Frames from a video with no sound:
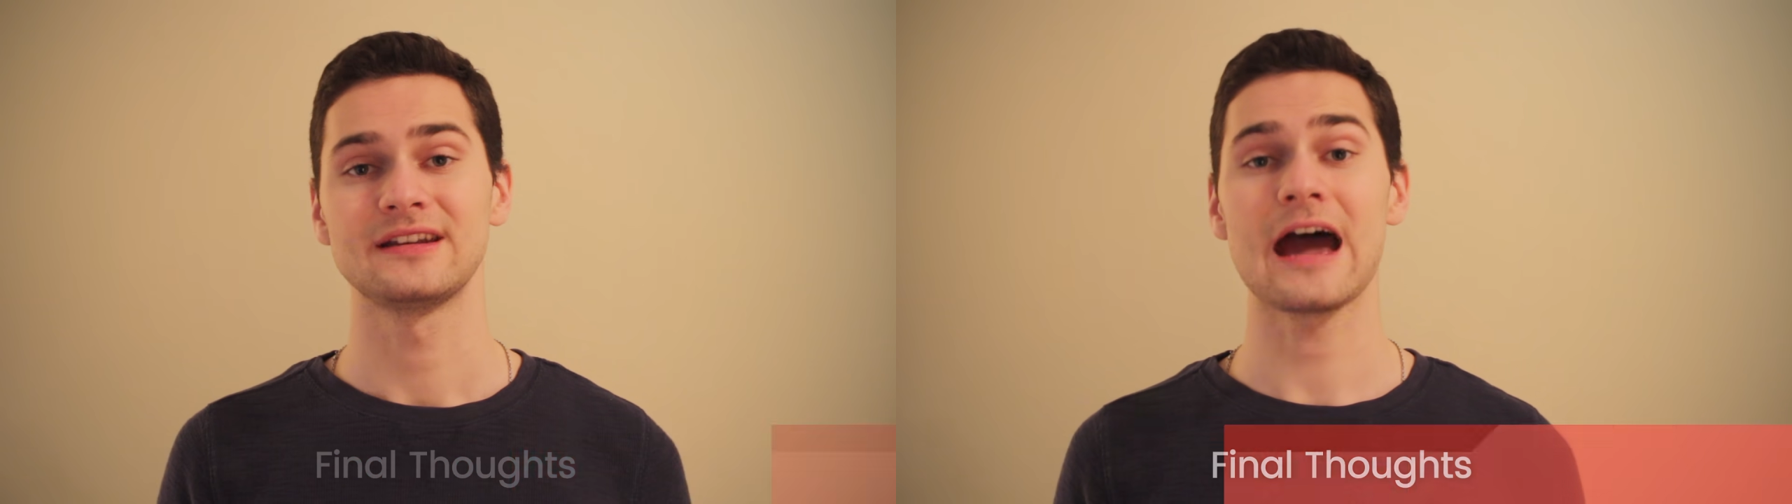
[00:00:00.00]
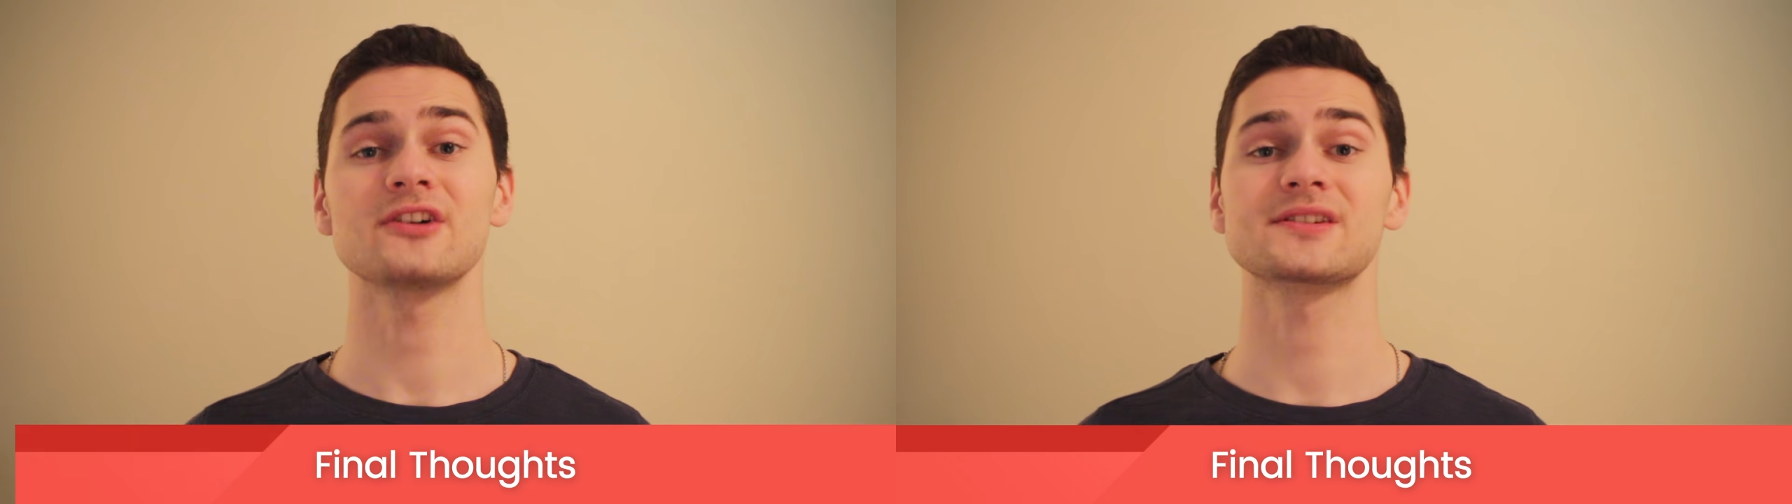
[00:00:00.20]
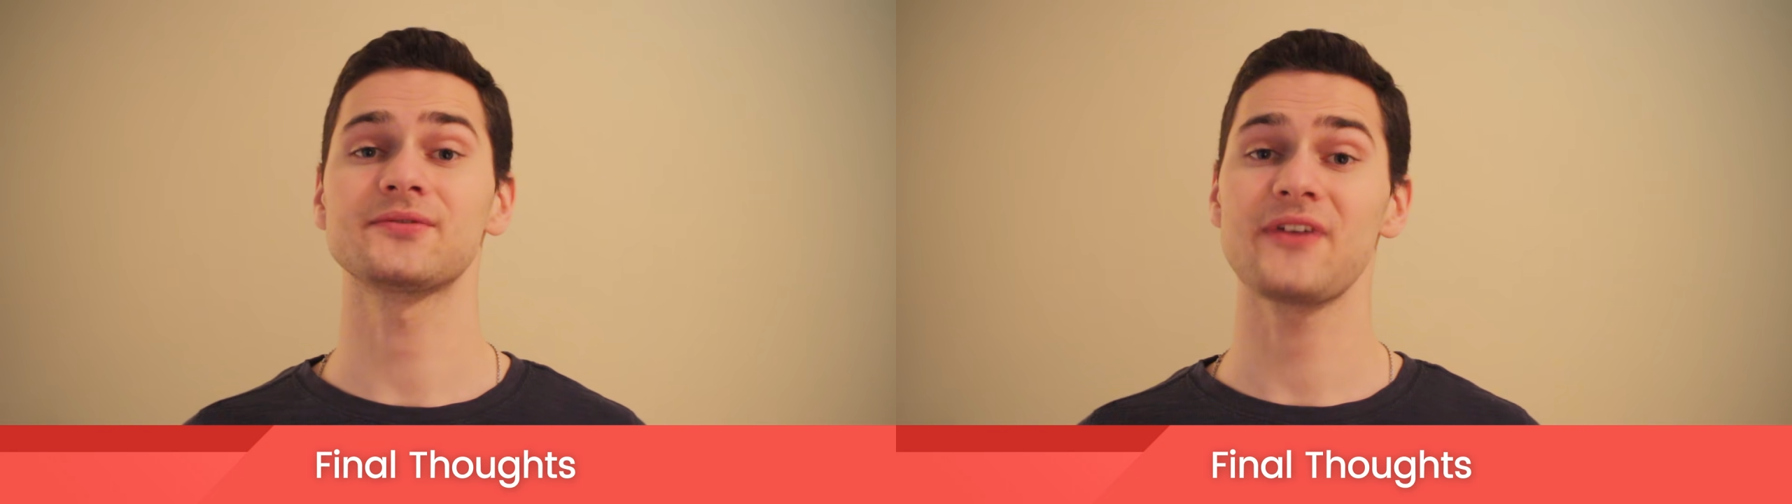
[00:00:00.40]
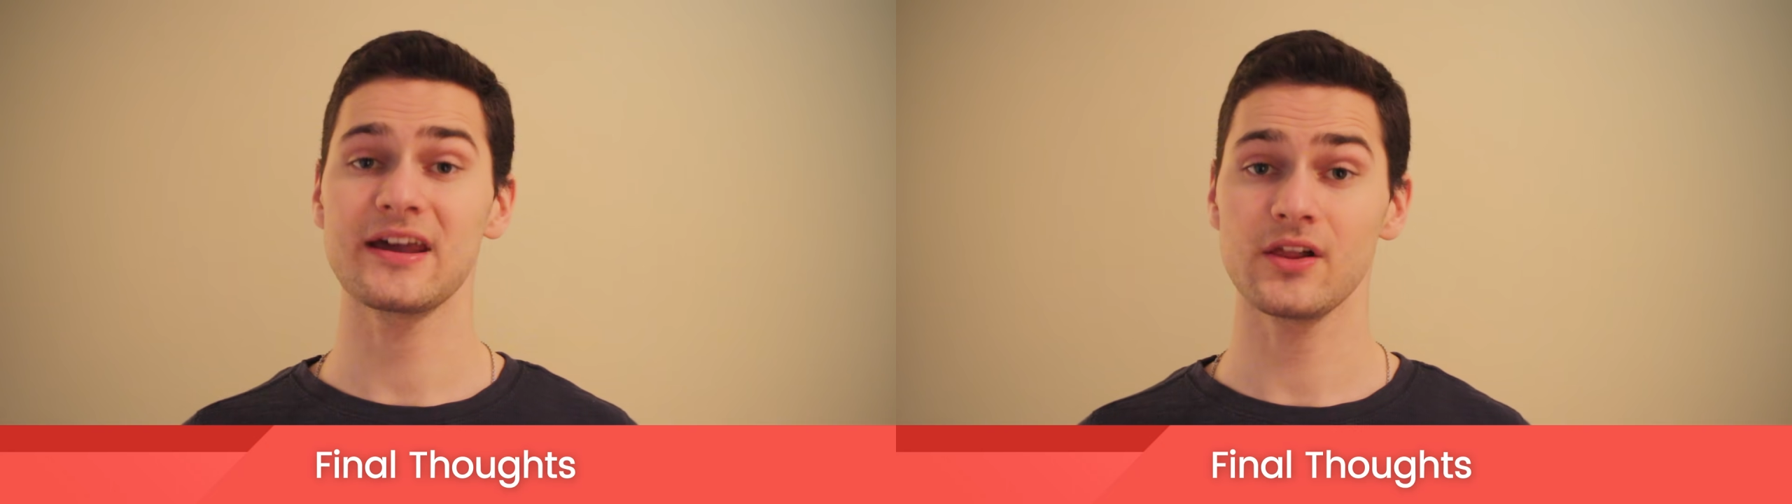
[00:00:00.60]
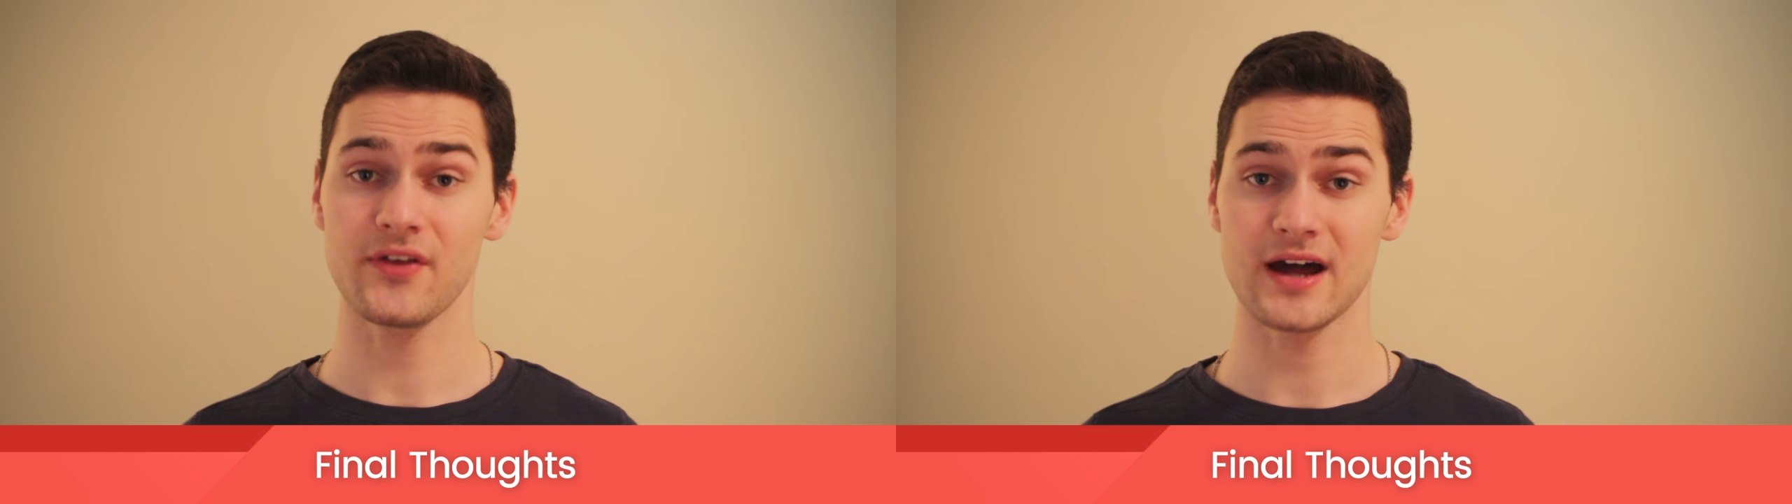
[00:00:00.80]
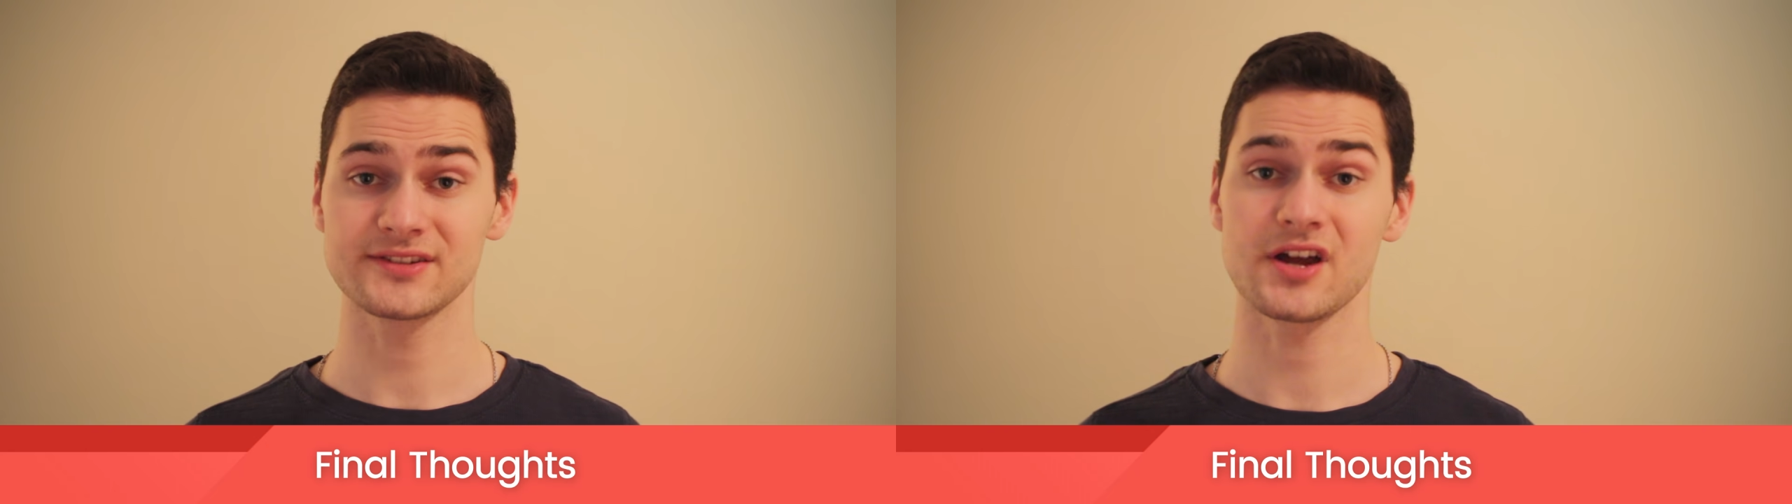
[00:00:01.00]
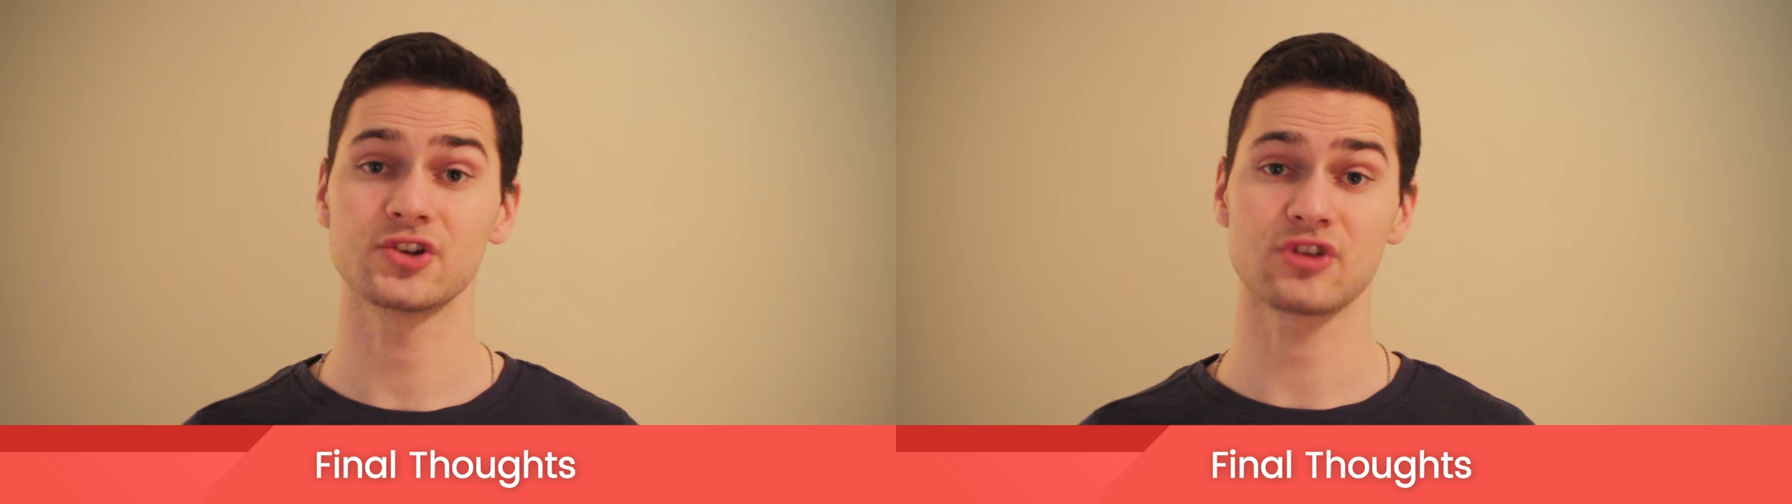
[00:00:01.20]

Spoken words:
Now some final thoughts on